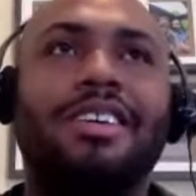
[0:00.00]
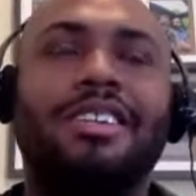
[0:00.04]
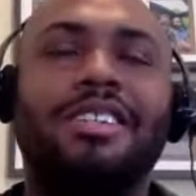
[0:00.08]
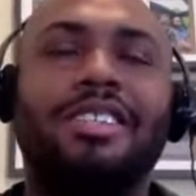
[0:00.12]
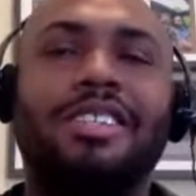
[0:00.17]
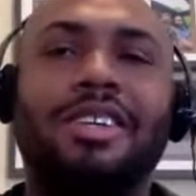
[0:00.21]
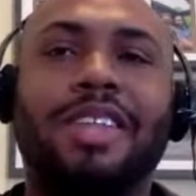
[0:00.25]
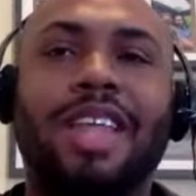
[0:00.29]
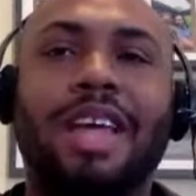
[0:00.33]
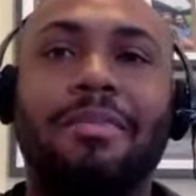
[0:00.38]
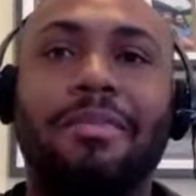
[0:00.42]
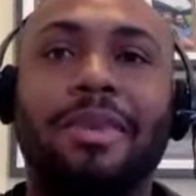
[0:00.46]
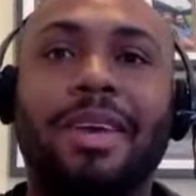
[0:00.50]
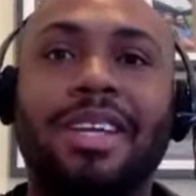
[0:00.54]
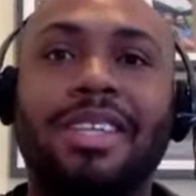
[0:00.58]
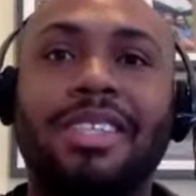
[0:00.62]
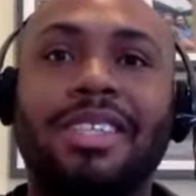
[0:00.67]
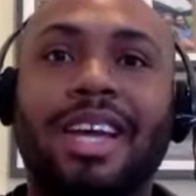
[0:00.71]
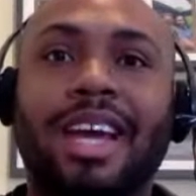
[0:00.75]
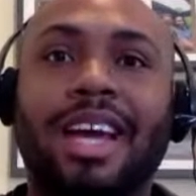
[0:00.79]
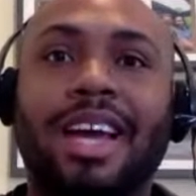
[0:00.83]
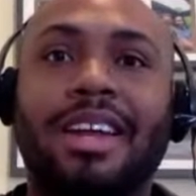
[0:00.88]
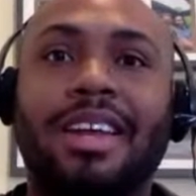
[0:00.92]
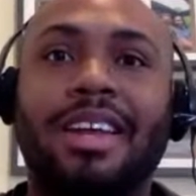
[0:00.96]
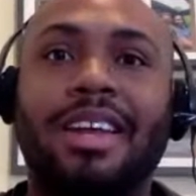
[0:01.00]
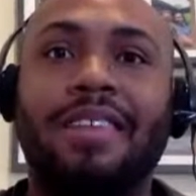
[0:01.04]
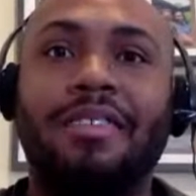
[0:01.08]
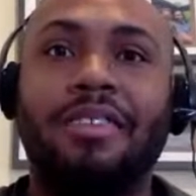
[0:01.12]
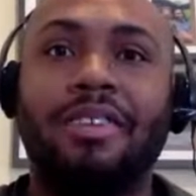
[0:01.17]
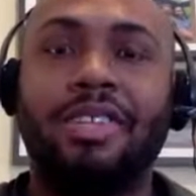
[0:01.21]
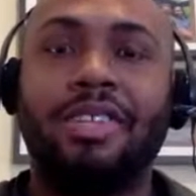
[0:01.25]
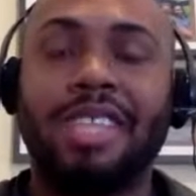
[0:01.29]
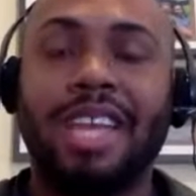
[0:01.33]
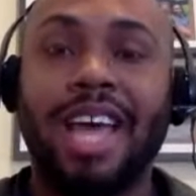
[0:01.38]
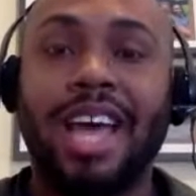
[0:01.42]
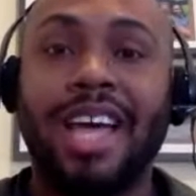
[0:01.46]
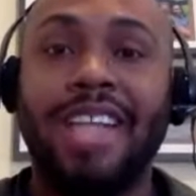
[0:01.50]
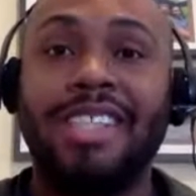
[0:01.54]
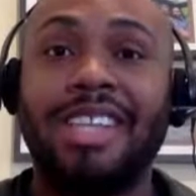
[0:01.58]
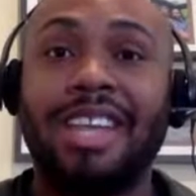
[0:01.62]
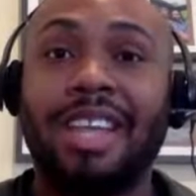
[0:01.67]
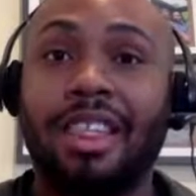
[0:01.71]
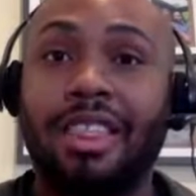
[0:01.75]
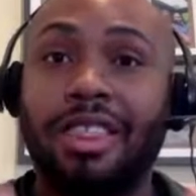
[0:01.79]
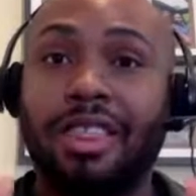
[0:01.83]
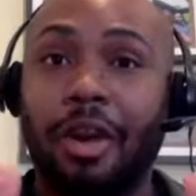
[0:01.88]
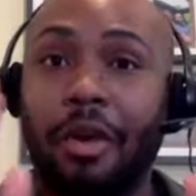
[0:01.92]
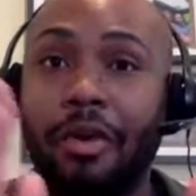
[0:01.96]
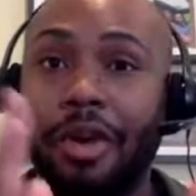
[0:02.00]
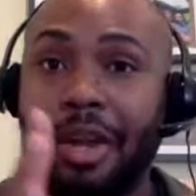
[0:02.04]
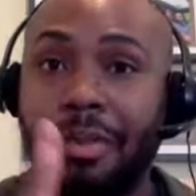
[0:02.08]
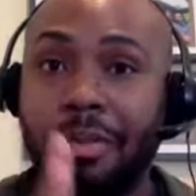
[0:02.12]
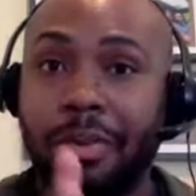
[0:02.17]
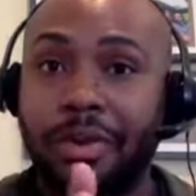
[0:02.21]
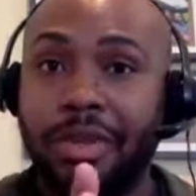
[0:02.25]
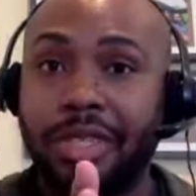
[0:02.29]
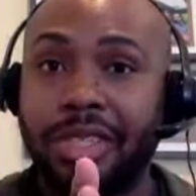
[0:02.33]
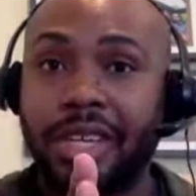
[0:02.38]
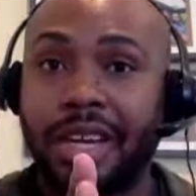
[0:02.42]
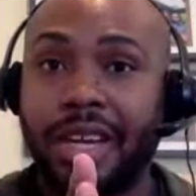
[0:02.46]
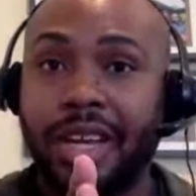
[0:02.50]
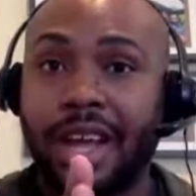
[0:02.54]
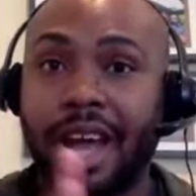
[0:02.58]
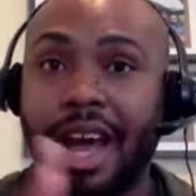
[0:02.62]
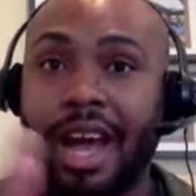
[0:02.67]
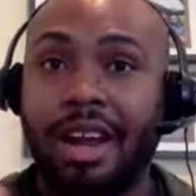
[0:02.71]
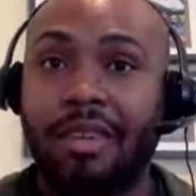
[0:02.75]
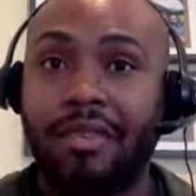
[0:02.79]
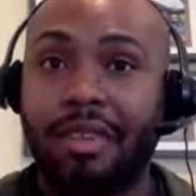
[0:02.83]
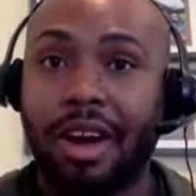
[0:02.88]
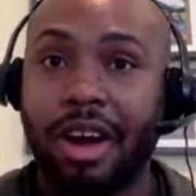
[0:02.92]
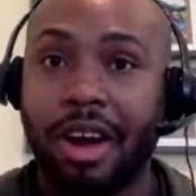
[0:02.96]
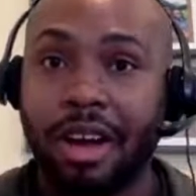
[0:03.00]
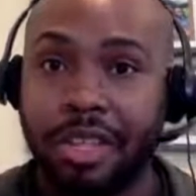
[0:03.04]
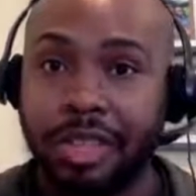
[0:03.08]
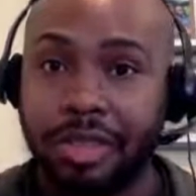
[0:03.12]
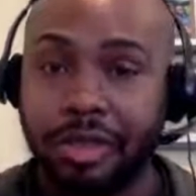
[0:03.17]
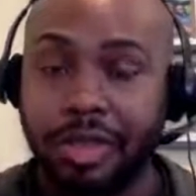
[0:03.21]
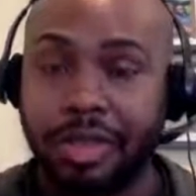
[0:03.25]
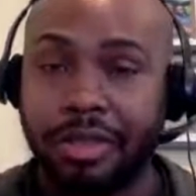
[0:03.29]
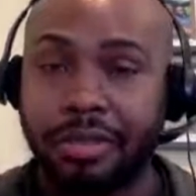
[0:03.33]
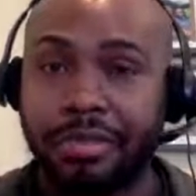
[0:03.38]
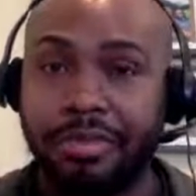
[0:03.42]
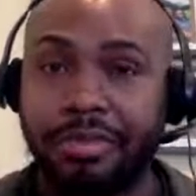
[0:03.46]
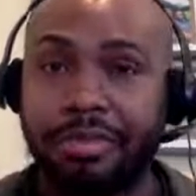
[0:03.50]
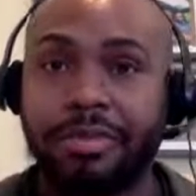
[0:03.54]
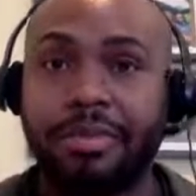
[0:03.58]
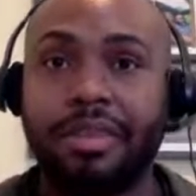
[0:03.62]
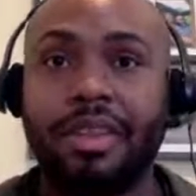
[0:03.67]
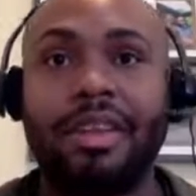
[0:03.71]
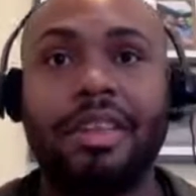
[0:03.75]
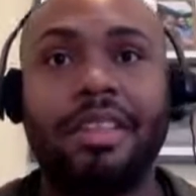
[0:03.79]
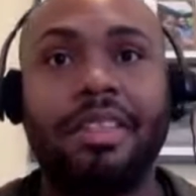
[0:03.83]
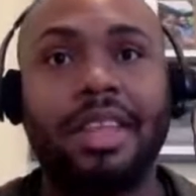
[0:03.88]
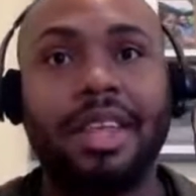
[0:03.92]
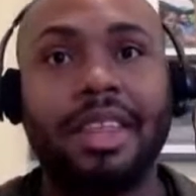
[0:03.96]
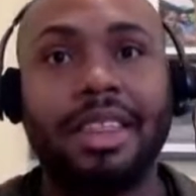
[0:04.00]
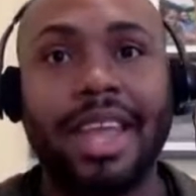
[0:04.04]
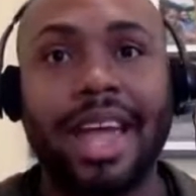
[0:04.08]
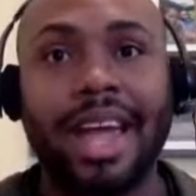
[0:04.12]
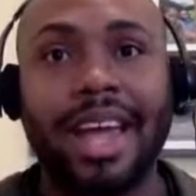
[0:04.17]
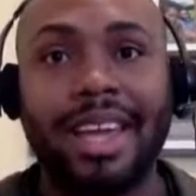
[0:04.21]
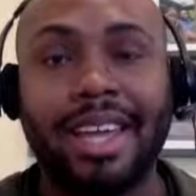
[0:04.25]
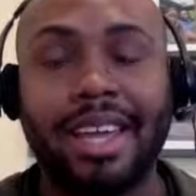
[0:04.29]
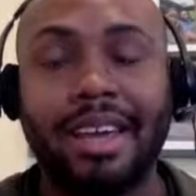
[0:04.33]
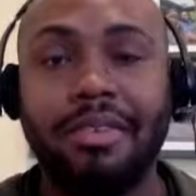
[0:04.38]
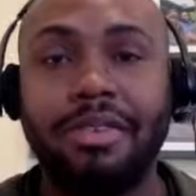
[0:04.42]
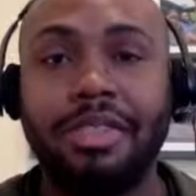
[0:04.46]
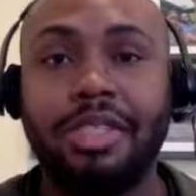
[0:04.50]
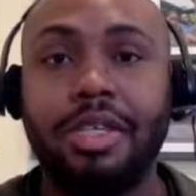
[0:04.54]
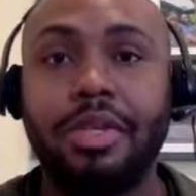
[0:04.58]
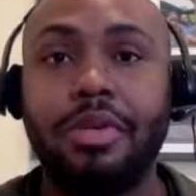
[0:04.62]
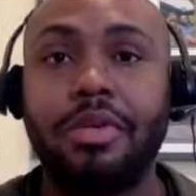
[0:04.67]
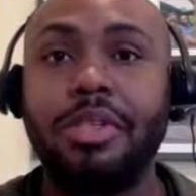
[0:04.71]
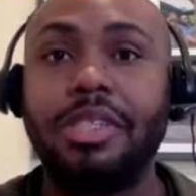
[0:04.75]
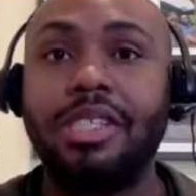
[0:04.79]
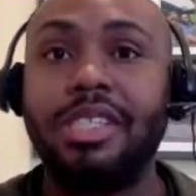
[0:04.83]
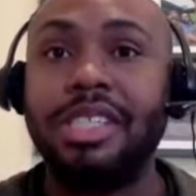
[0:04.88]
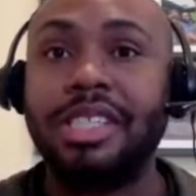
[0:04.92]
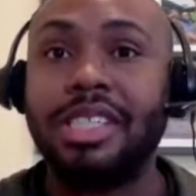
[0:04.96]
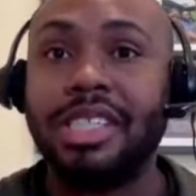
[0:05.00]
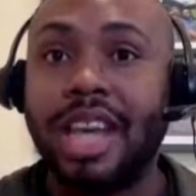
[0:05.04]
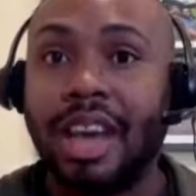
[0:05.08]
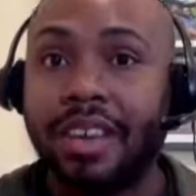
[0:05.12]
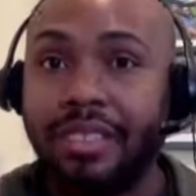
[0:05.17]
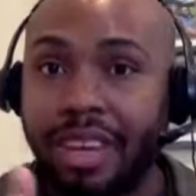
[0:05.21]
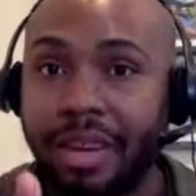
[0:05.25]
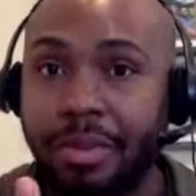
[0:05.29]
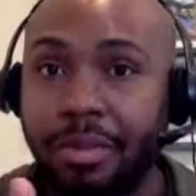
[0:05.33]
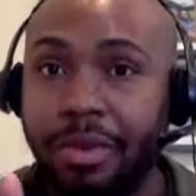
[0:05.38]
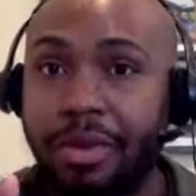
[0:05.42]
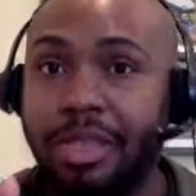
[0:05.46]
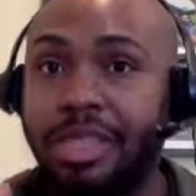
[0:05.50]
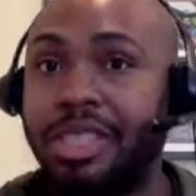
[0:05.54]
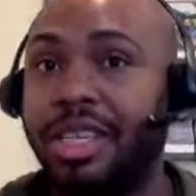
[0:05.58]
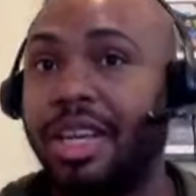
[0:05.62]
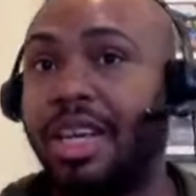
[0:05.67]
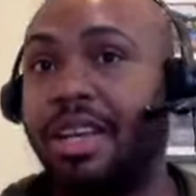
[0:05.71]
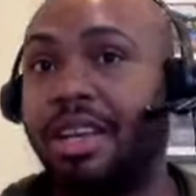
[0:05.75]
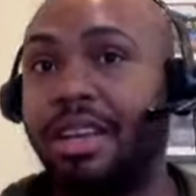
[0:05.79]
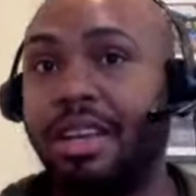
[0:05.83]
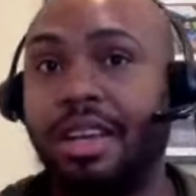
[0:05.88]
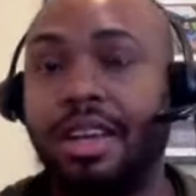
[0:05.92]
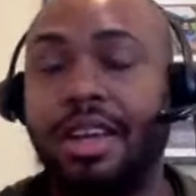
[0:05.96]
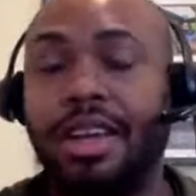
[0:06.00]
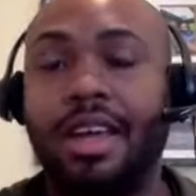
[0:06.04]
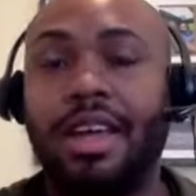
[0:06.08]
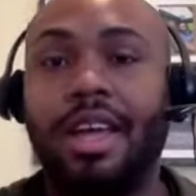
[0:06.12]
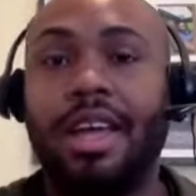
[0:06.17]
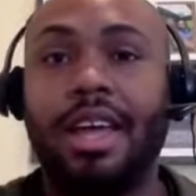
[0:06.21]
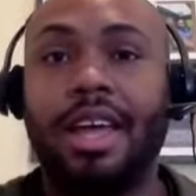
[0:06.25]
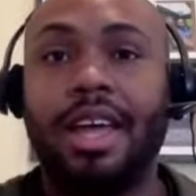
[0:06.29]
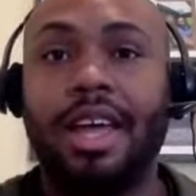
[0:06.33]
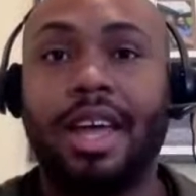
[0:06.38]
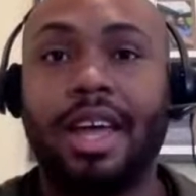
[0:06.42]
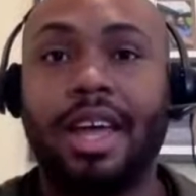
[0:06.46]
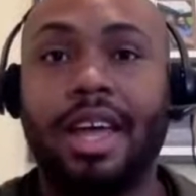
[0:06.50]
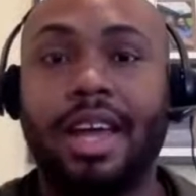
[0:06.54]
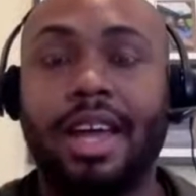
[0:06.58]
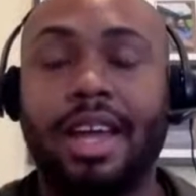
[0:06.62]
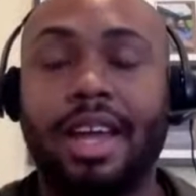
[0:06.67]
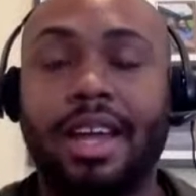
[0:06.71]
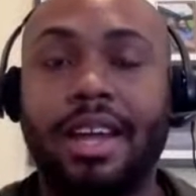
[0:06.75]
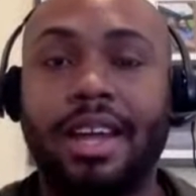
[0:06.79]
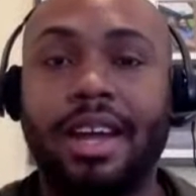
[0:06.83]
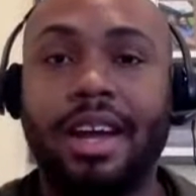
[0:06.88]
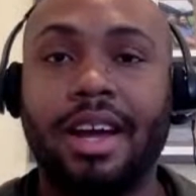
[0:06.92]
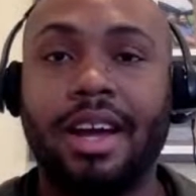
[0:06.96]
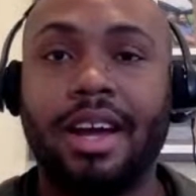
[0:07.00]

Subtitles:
So that means that if you're taxed at 30% out of 100, then that gives you 70% in